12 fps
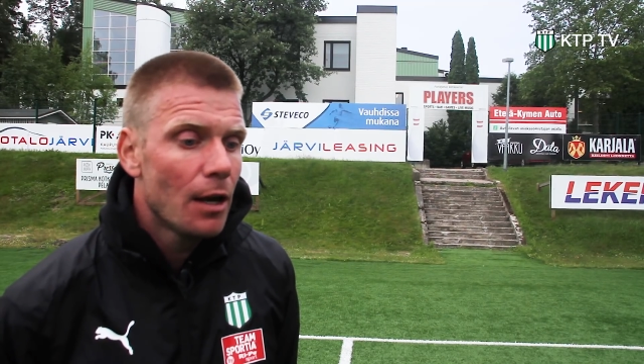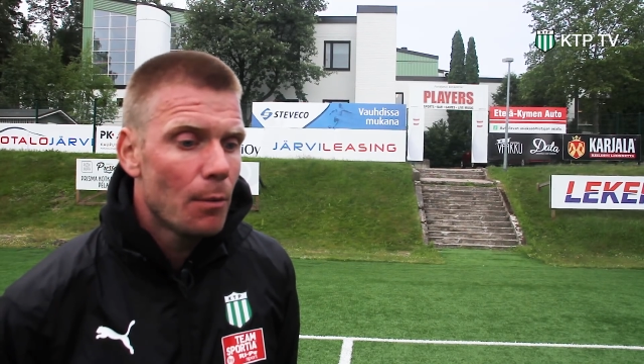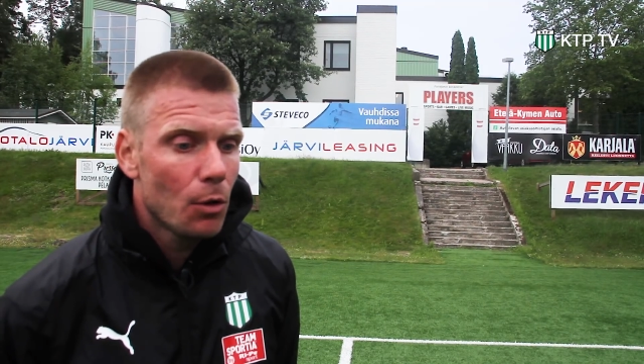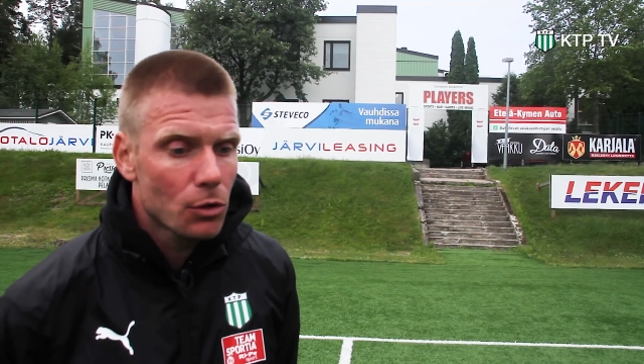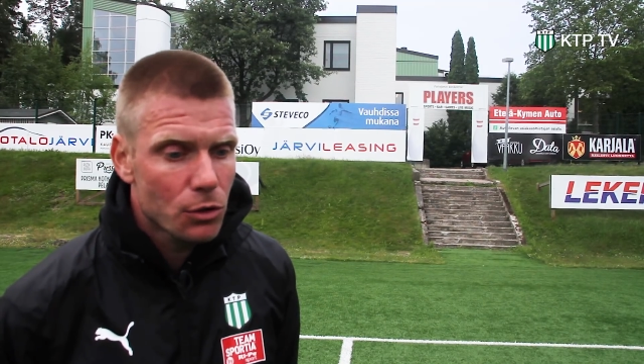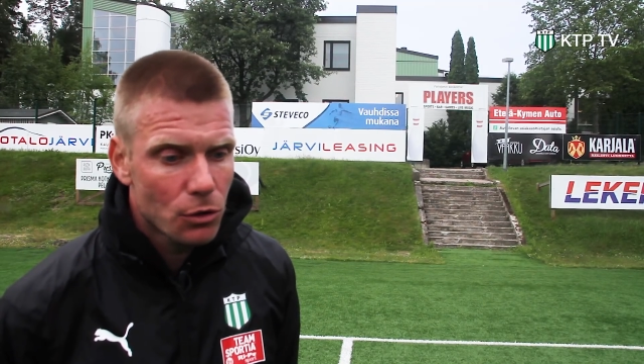
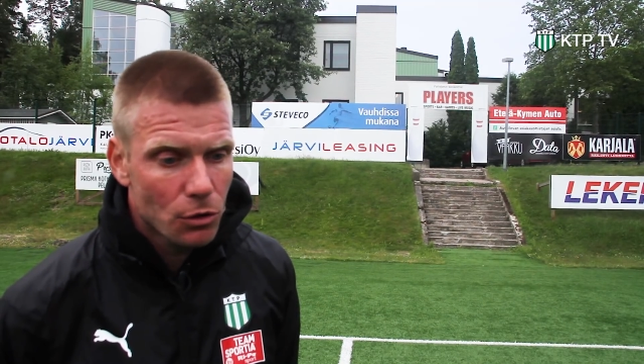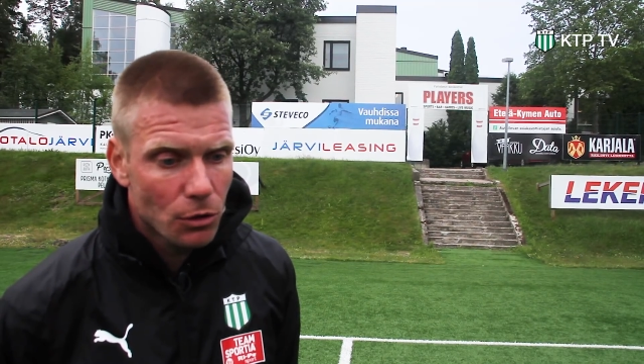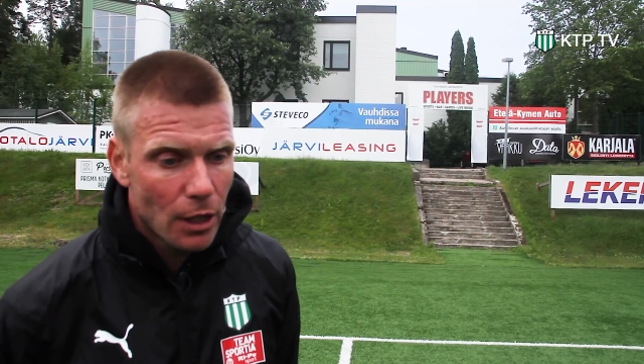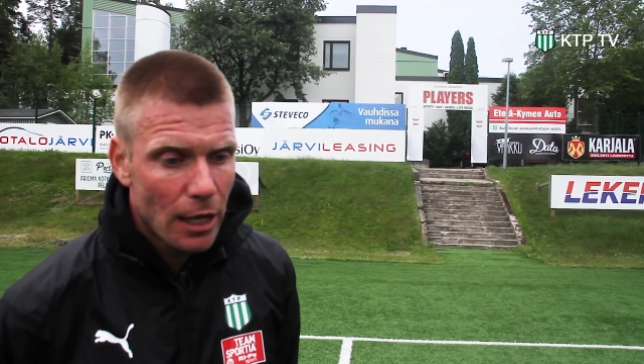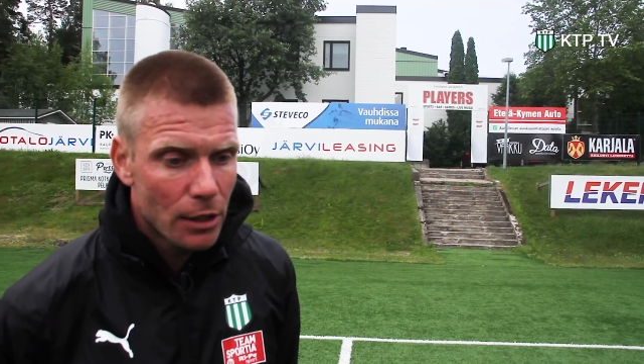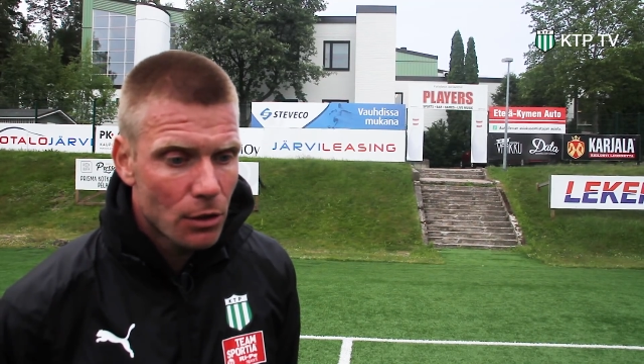I'm also
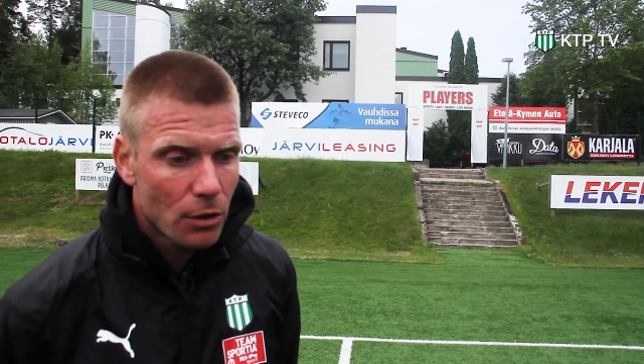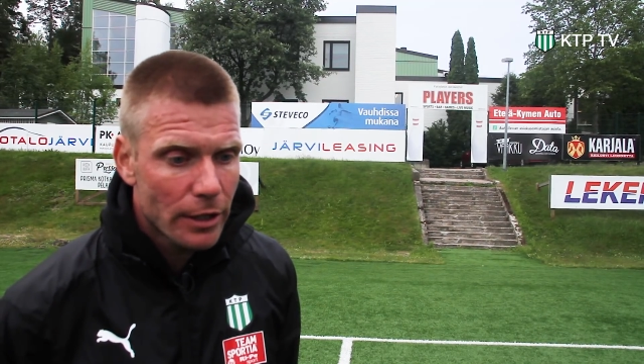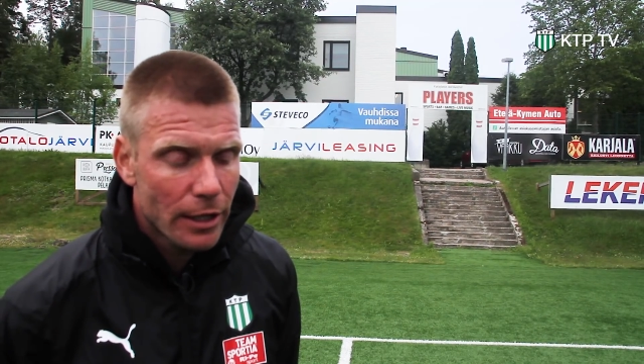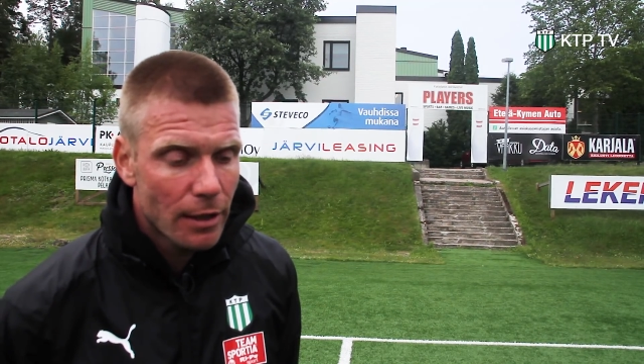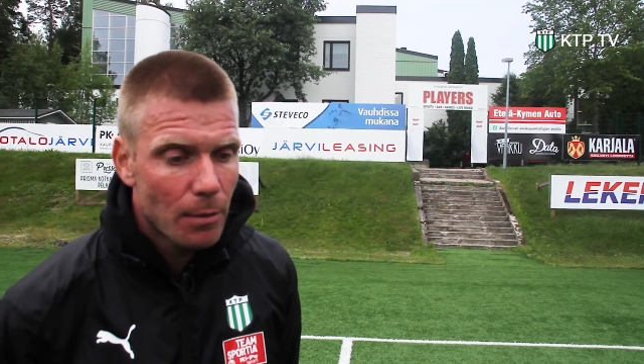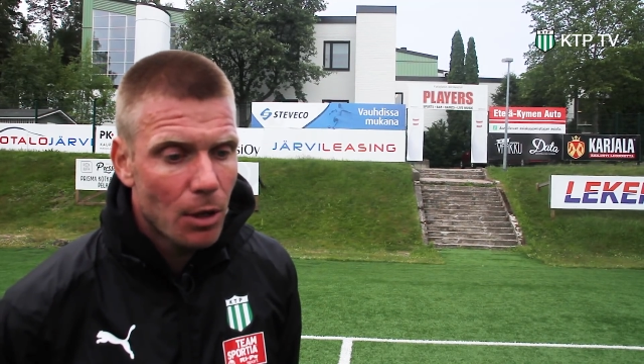
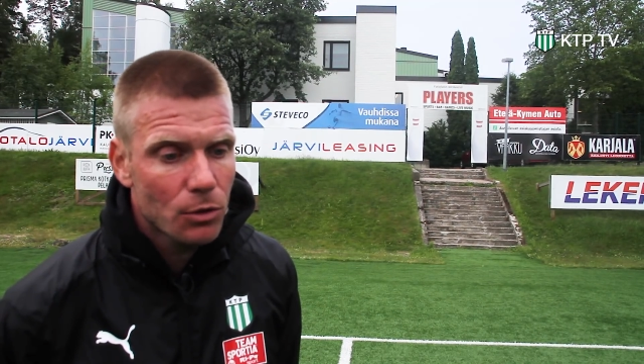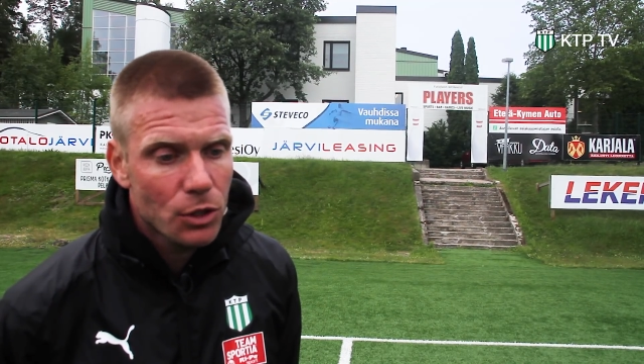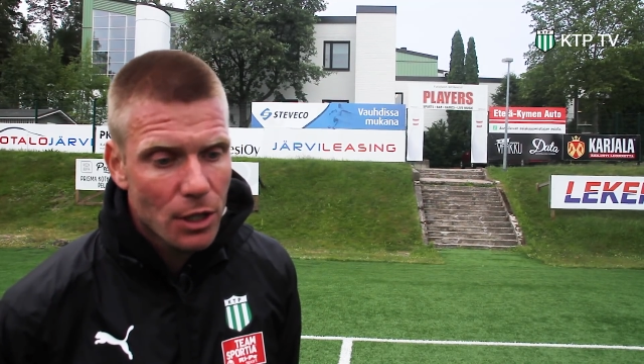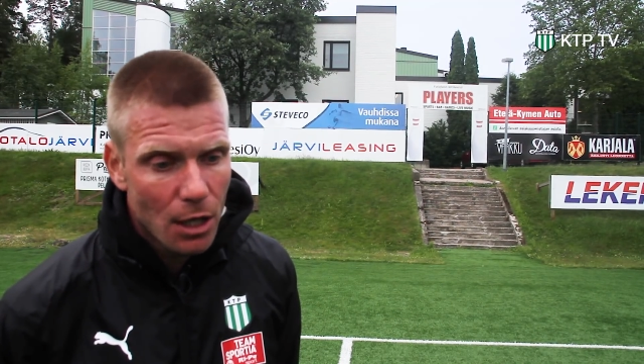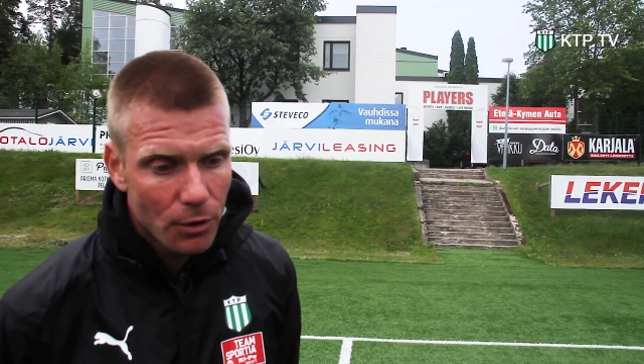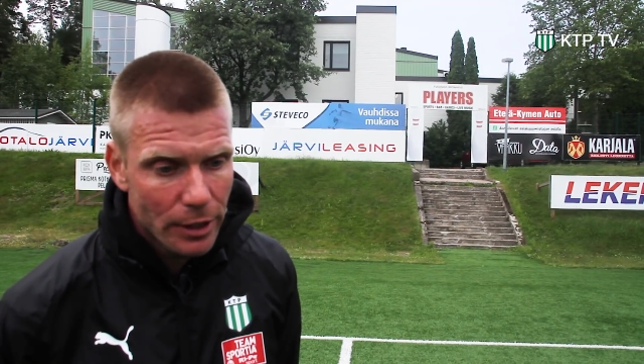talking about
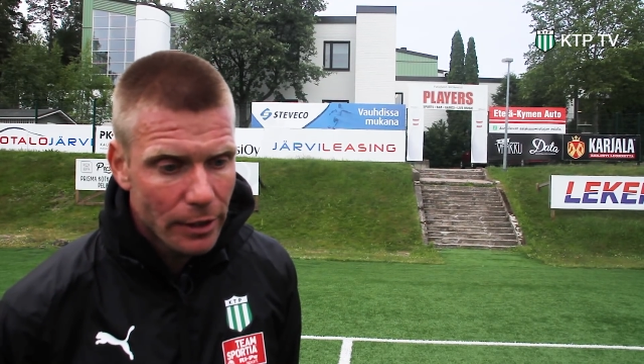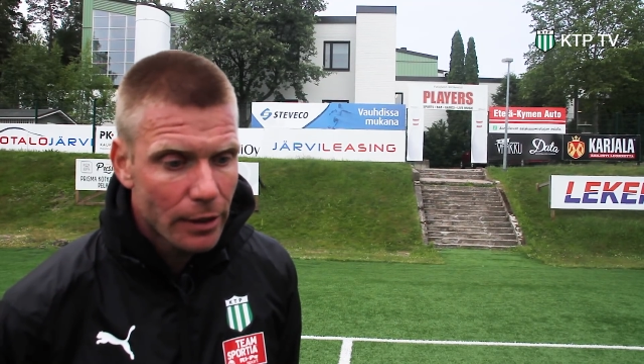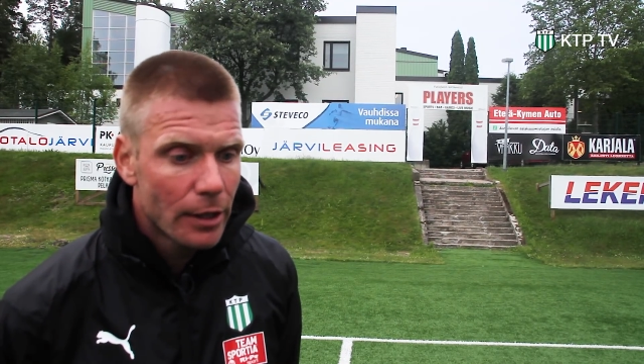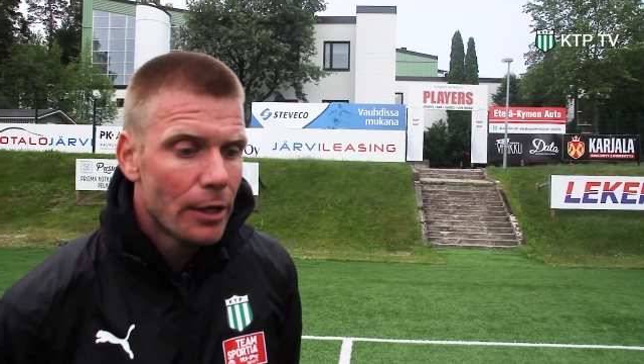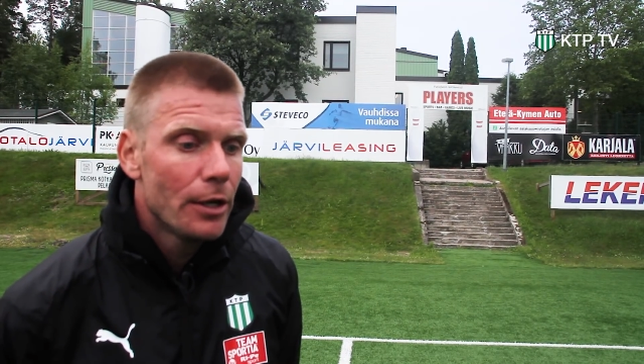scouting,